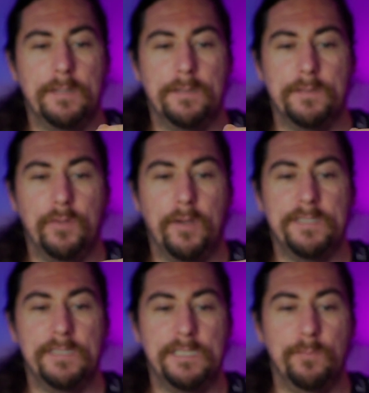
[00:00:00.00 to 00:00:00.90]
It's
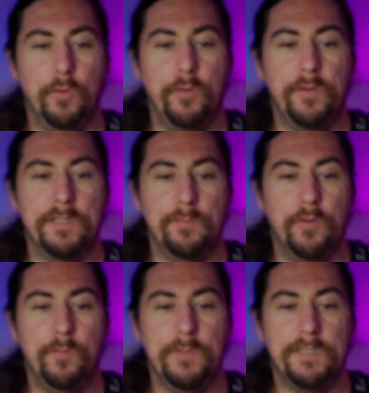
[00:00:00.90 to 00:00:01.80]
nice and smooth in its
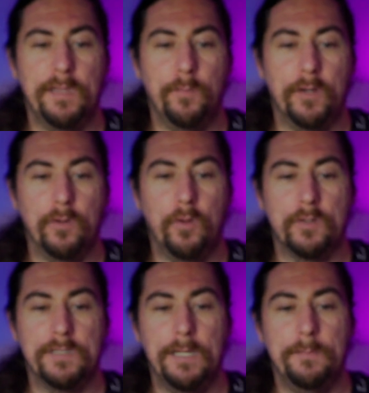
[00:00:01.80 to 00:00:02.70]
movements, and then when it
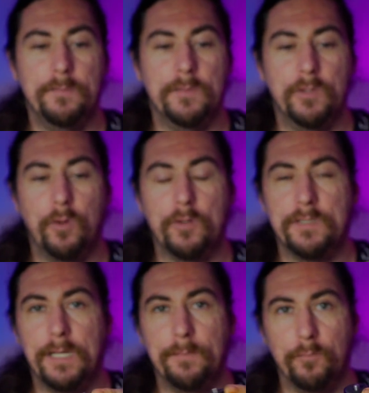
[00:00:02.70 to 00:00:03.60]
locks up
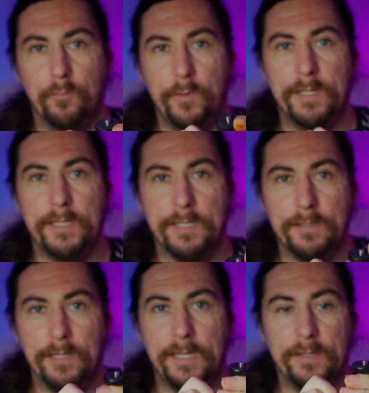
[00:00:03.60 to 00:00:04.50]
really
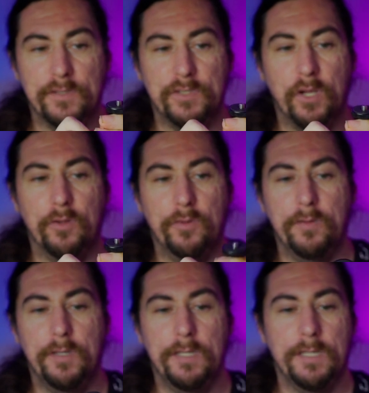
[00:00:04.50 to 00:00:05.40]
clean and solid.
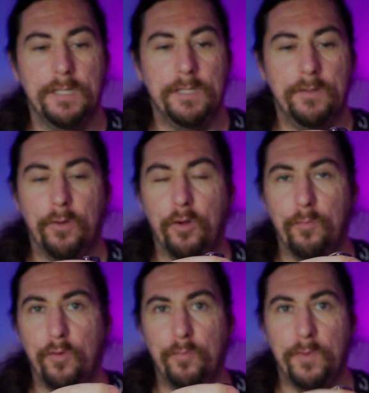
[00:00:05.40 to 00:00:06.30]
No
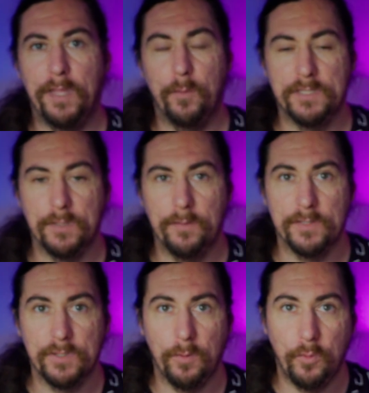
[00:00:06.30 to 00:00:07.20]
movement there whatsoever.
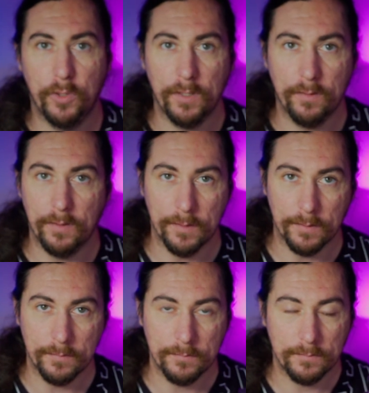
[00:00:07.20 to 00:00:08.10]
So putting
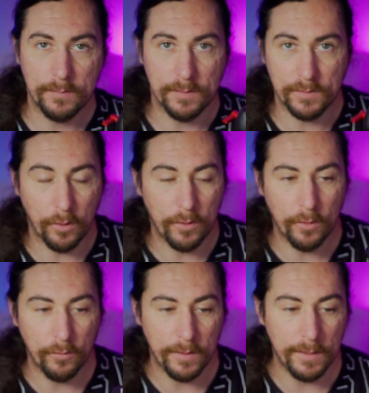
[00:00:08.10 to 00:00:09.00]
the
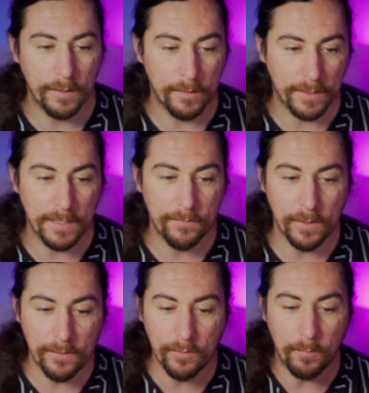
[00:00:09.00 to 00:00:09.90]
Sony on here, like
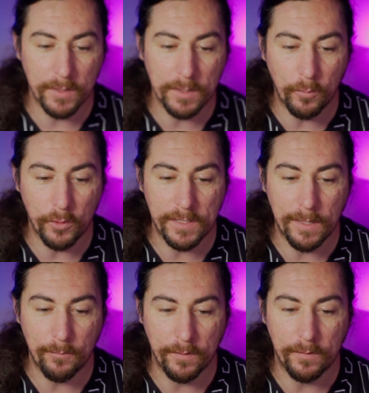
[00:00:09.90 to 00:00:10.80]
even a bigger body
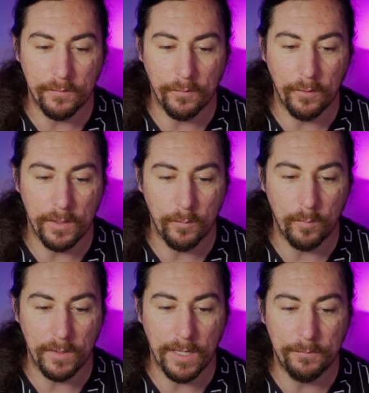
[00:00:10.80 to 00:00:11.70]
camera than the Sony
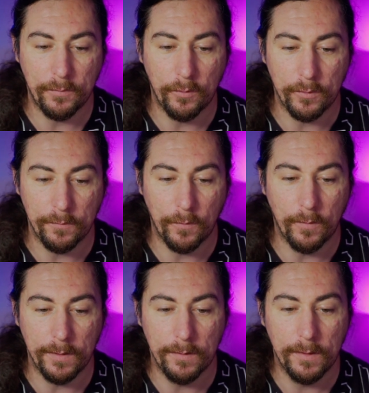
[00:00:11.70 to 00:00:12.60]
would be absolutely
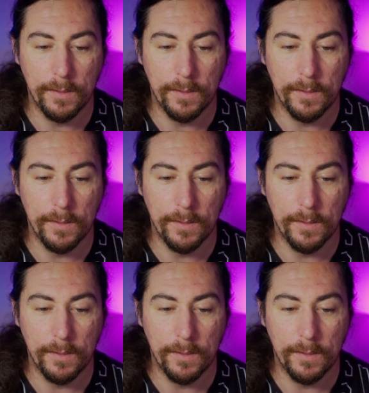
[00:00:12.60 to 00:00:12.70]
fine.